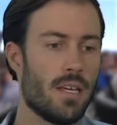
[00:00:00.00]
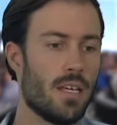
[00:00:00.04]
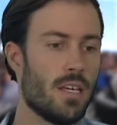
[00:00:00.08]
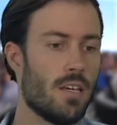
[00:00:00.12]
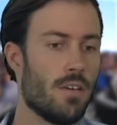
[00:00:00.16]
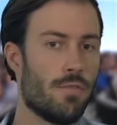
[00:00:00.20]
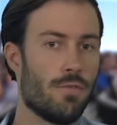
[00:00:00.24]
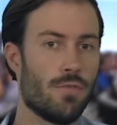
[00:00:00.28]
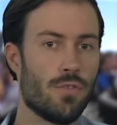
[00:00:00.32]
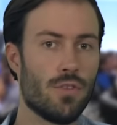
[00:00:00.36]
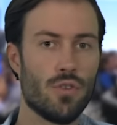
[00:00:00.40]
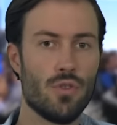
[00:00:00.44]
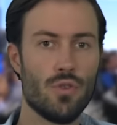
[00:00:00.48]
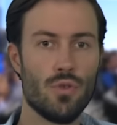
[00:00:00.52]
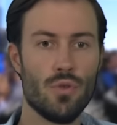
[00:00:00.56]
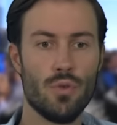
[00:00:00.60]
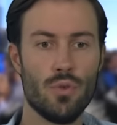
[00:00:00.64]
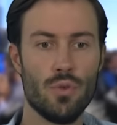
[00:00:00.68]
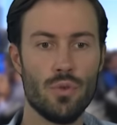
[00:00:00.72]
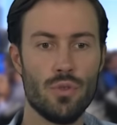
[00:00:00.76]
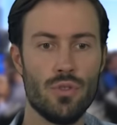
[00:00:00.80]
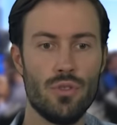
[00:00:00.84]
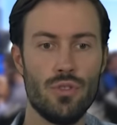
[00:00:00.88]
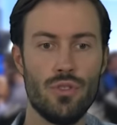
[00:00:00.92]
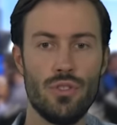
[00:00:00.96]
If
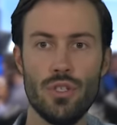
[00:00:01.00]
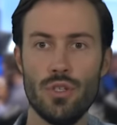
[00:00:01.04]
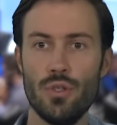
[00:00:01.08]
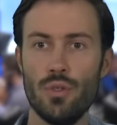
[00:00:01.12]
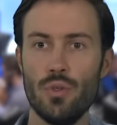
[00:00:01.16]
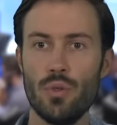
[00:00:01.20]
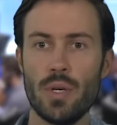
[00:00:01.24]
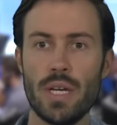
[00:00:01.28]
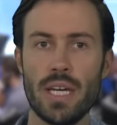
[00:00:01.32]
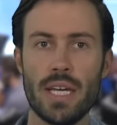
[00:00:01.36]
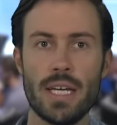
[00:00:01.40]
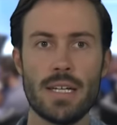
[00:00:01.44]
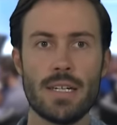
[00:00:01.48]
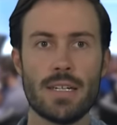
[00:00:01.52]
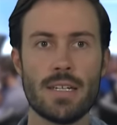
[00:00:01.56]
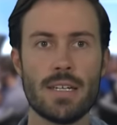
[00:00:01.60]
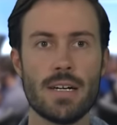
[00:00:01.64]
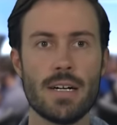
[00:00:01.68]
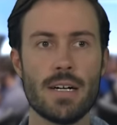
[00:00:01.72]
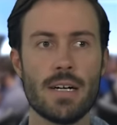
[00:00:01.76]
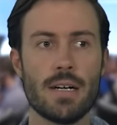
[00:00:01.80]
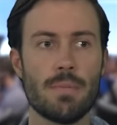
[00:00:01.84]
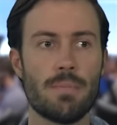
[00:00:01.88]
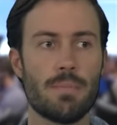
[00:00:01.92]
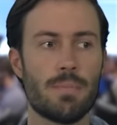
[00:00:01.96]
you do end
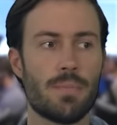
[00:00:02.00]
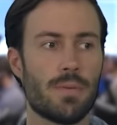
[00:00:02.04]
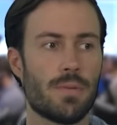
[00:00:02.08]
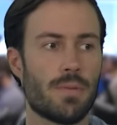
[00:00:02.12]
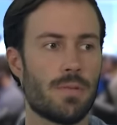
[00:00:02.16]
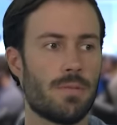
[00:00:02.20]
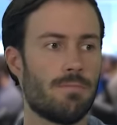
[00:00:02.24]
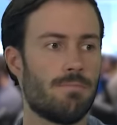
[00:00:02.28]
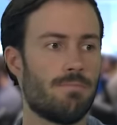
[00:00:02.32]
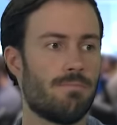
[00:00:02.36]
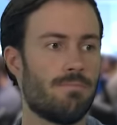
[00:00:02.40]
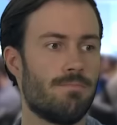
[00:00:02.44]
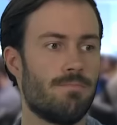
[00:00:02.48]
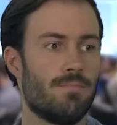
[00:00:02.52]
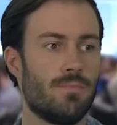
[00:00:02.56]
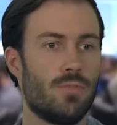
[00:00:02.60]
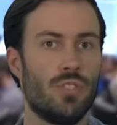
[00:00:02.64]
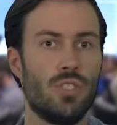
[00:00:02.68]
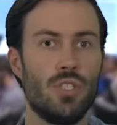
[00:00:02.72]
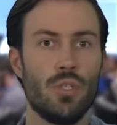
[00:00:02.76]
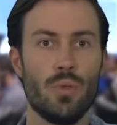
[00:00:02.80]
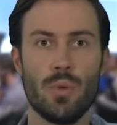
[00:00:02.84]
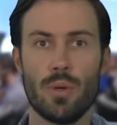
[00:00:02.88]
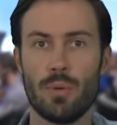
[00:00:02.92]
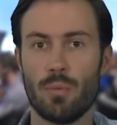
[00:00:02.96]
up
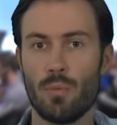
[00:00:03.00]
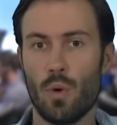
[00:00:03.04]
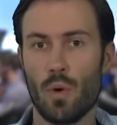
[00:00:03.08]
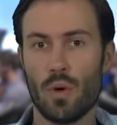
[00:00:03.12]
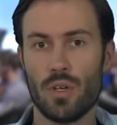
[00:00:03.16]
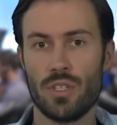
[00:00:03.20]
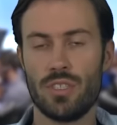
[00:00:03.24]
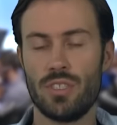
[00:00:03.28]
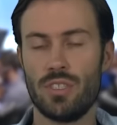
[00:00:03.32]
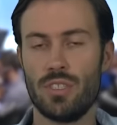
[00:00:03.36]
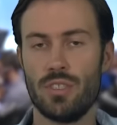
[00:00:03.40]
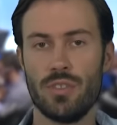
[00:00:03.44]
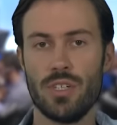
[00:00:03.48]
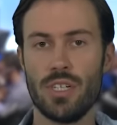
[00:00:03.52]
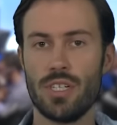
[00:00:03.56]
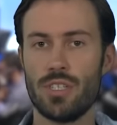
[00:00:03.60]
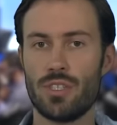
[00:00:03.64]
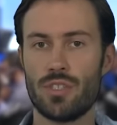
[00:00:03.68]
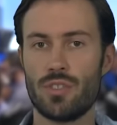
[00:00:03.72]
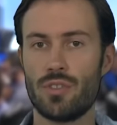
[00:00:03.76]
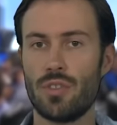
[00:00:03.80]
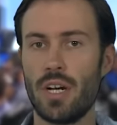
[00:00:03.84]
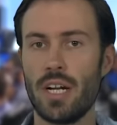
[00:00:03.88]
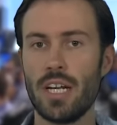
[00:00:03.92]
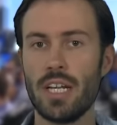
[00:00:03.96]
doing more
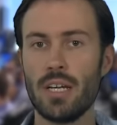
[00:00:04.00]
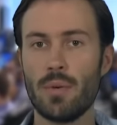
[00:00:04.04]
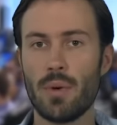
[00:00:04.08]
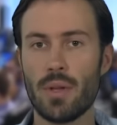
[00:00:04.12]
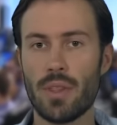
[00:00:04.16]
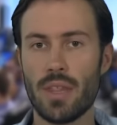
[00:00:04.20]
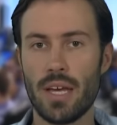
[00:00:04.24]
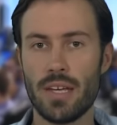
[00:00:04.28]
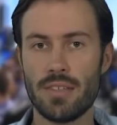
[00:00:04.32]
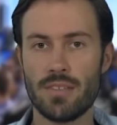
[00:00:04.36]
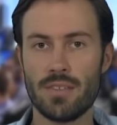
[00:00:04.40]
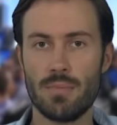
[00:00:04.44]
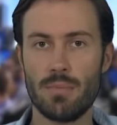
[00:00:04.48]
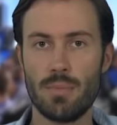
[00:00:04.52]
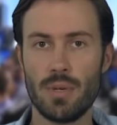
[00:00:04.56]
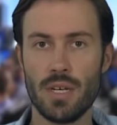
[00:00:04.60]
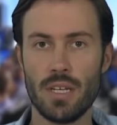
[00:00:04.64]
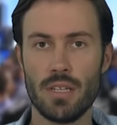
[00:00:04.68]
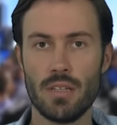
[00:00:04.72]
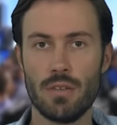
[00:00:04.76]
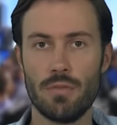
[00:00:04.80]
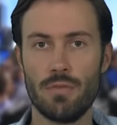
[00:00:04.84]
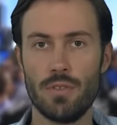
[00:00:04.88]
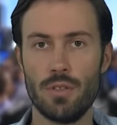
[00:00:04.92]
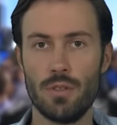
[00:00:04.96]
serious training with S M B
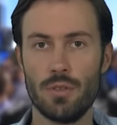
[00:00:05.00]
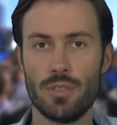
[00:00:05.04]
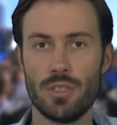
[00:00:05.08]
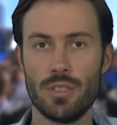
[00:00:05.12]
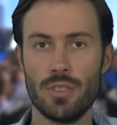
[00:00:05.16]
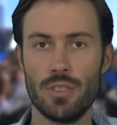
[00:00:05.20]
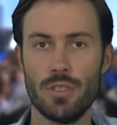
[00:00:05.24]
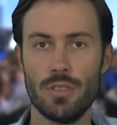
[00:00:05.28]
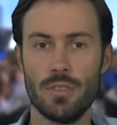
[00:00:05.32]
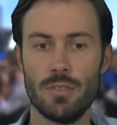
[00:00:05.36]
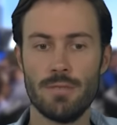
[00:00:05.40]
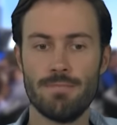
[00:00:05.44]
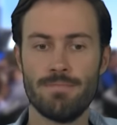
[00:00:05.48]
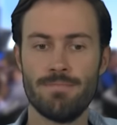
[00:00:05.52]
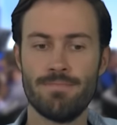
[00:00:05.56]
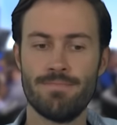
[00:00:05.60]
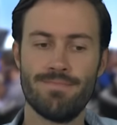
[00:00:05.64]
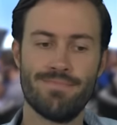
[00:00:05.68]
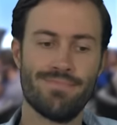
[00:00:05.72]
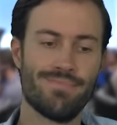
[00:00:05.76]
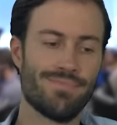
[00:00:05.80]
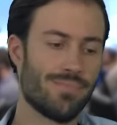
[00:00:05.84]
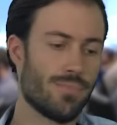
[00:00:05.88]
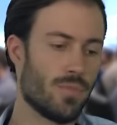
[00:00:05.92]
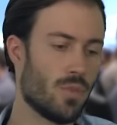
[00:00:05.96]
in the future,
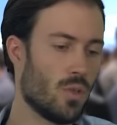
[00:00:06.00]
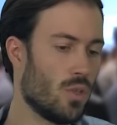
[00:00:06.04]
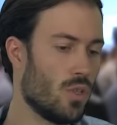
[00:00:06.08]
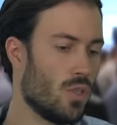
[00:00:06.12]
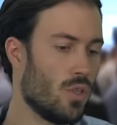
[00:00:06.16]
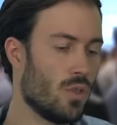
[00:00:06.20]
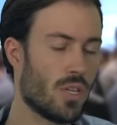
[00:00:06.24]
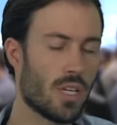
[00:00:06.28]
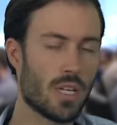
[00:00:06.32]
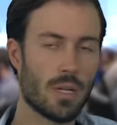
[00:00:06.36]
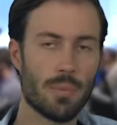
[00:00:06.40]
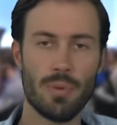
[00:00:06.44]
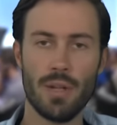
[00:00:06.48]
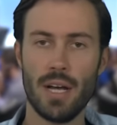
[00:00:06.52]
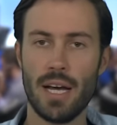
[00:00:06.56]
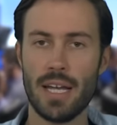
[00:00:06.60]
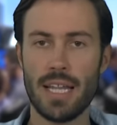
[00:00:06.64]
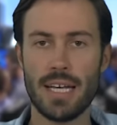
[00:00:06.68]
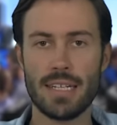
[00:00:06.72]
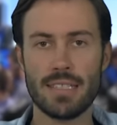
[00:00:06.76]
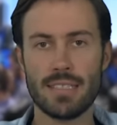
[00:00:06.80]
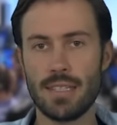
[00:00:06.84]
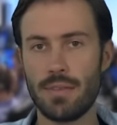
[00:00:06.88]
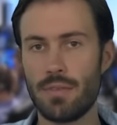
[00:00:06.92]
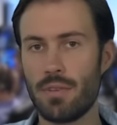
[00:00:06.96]
you can apply
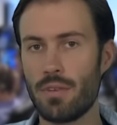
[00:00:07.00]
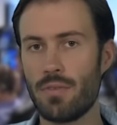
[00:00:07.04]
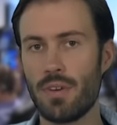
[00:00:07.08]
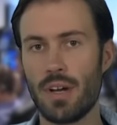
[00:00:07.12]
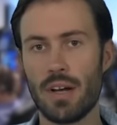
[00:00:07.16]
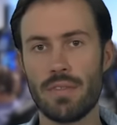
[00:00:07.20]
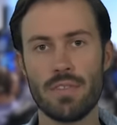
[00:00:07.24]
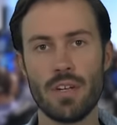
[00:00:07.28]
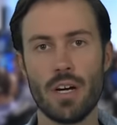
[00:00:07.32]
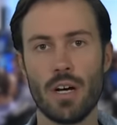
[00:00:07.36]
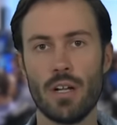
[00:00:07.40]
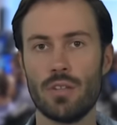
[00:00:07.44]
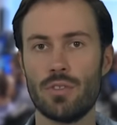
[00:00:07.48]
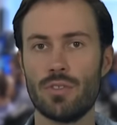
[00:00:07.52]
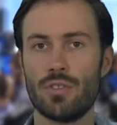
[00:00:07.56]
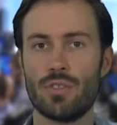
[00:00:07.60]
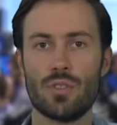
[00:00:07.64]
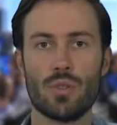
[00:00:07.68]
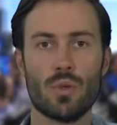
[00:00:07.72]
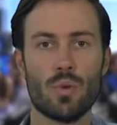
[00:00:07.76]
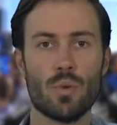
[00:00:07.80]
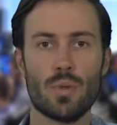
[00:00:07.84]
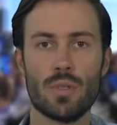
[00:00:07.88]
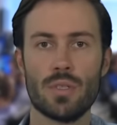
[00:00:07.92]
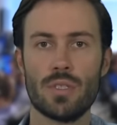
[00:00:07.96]
that seventy-five dollars
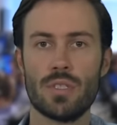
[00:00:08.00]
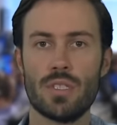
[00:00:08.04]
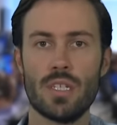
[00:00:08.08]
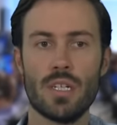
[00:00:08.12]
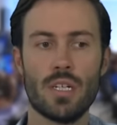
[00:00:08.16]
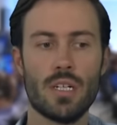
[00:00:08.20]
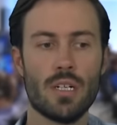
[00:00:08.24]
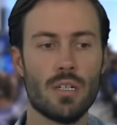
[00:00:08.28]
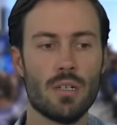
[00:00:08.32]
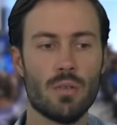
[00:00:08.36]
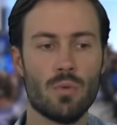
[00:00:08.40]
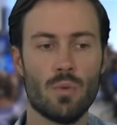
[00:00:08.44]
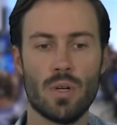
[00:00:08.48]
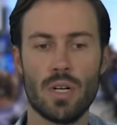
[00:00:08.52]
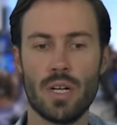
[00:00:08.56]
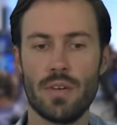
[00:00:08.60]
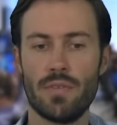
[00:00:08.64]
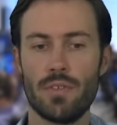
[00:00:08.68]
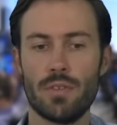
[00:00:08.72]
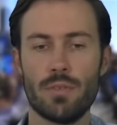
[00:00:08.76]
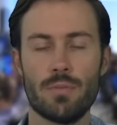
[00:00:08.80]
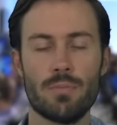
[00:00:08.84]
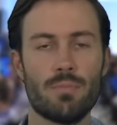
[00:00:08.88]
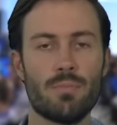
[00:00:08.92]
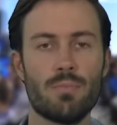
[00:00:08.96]
towards uh,
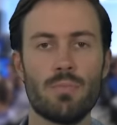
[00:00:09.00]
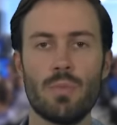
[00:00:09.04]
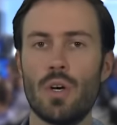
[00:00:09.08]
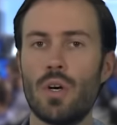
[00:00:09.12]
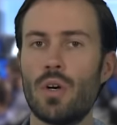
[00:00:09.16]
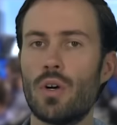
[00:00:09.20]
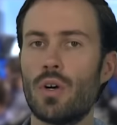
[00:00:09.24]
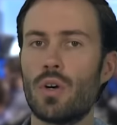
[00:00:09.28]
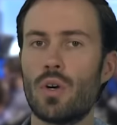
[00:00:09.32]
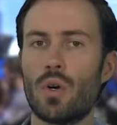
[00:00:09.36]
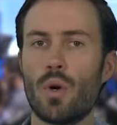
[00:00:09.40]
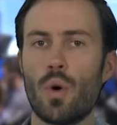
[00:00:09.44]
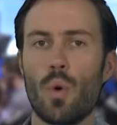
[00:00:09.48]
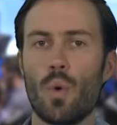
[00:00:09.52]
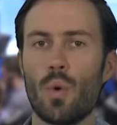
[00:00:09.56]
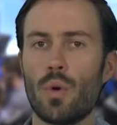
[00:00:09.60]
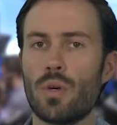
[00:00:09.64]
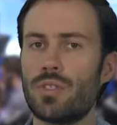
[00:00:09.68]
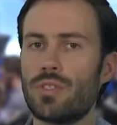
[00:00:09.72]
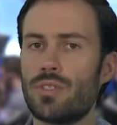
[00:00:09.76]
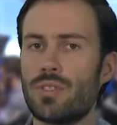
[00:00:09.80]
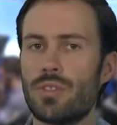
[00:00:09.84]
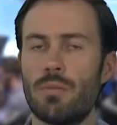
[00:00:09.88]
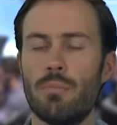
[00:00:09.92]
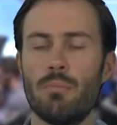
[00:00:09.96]
whatever
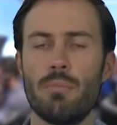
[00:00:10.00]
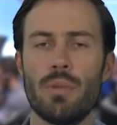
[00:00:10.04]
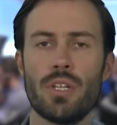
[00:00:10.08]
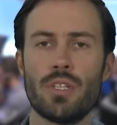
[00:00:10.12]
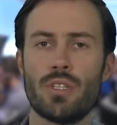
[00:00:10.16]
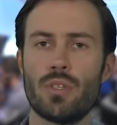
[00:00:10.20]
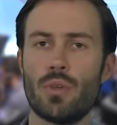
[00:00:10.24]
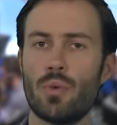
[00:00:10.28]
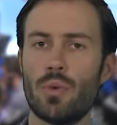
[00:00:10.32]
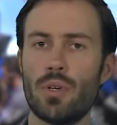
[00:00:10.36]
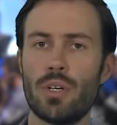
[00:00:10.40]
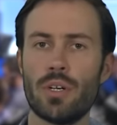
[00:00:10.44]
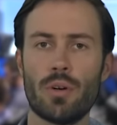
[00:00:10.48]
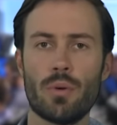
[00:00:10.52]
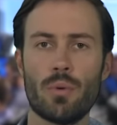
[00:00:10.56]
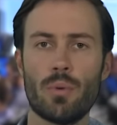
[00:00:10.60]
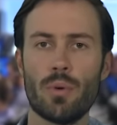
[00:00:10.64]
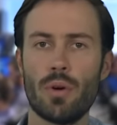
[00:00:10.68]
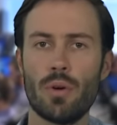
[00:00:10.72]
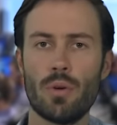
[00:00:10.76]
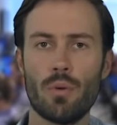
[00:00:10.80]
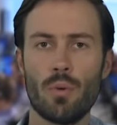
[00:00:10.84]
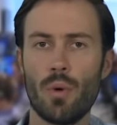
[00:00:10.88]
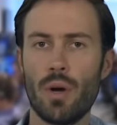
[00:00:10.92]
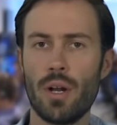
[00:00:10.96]
course or mentoring or,
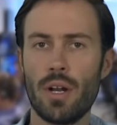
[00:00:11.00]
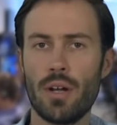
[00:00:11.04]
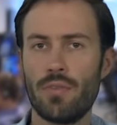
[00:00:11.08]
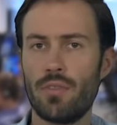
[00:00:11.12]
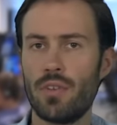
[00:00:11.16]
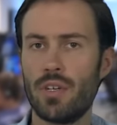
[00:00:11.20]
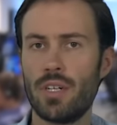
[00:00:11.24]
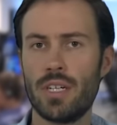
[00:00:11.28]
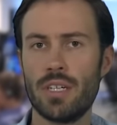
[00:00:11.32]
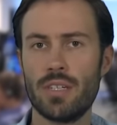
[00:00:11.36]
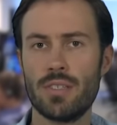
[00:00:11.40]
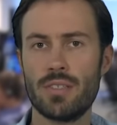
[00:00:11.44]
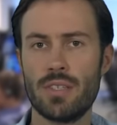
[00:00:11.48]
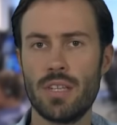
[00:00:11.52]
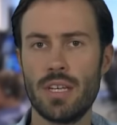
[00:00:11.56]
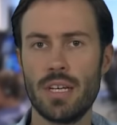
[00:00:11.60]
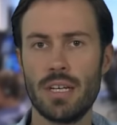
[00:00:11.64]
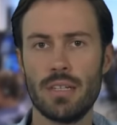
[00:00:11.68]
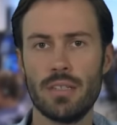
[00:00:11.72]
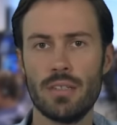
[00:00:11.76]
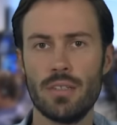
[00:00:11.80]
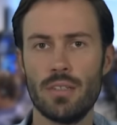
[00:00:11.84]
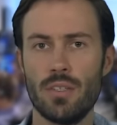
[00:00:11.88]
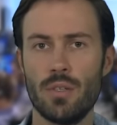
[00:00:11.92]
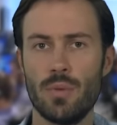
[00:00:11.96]
wh or whatever it is
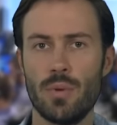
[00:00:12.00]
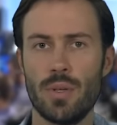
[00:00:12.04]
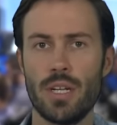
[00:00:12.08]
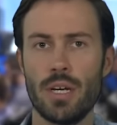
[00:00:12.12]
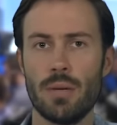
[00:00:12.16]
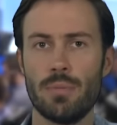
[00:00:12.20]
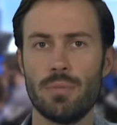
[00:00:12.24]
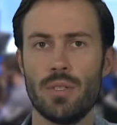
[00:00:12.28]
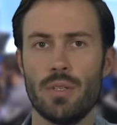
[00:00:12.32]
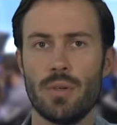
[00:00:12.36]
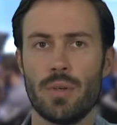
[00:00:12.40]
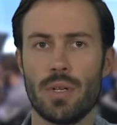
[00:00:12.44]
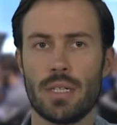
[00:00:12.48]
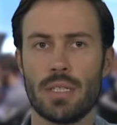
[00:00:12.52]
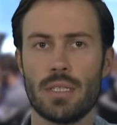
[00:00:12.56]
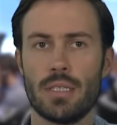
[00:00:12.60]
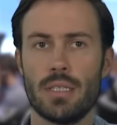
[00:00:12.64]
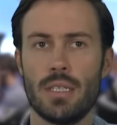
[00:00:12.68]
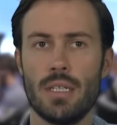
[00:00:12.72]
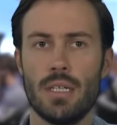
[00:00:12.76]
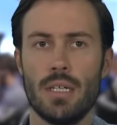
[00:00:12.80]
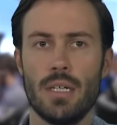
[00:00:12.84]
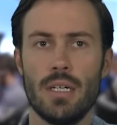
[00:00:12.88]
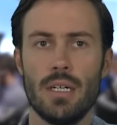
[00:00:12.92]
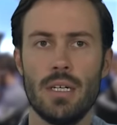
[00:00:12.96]
that you end up doing.
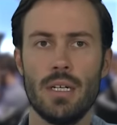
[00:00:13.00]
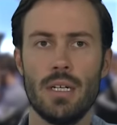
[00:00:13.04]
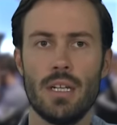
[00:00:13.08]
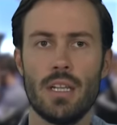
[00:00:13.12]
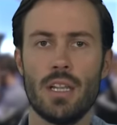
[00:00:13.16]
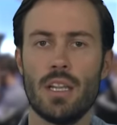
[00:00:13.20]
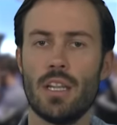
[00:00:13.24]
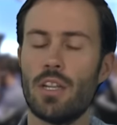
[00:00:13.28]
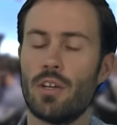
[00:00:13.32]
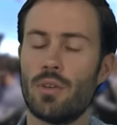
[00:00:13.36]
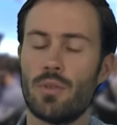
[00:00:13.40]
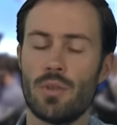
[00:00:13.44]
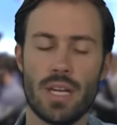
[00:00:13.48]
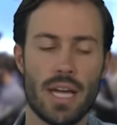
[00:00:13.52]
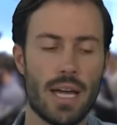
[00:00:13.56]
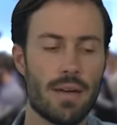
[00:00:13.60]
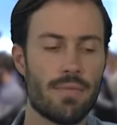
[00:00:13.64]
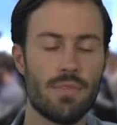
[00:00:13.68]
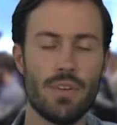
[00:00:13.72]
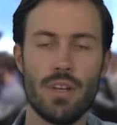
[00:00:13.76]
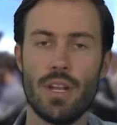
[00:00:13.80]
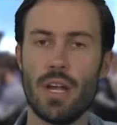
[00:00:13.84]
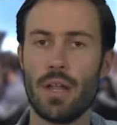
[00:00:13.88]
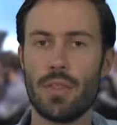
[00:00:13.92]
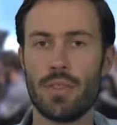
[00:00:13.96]
Literally
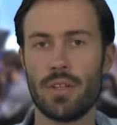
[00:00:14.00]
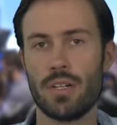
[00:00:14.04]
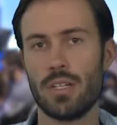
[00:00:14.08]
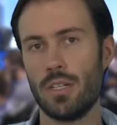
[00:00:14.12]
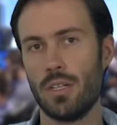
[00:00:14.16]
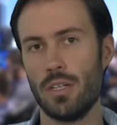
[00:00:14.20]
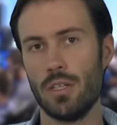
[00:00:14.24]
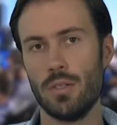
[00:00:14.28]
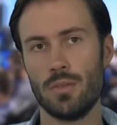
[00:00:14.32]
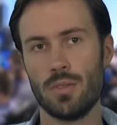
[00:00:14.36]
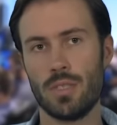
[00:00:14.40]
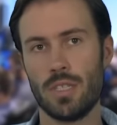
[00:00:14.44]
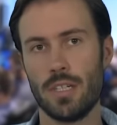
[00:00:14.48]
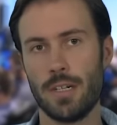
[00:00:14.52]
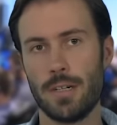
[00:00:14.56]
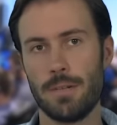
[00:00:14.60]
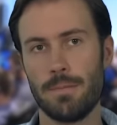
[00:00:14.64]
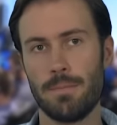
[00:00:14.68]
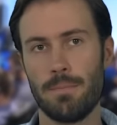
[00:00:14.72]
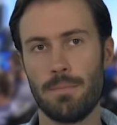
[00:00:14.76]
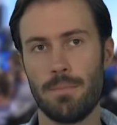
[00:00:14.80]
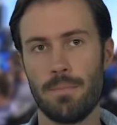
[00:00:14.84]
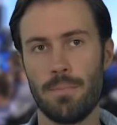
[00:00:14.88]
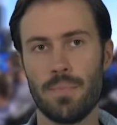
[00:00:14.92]
have nothing to lose here.